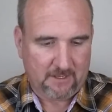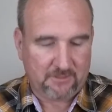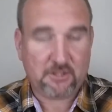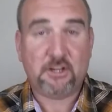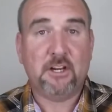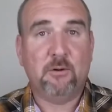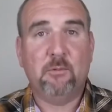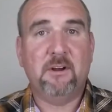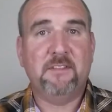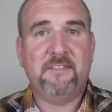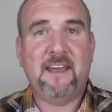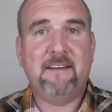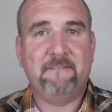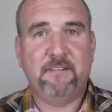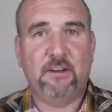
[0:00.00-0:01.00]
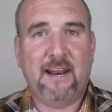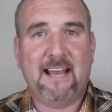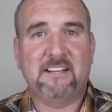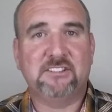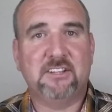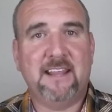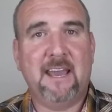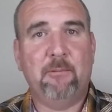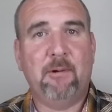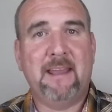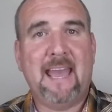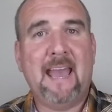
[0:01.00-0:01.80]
They're going to want that filled out, so that way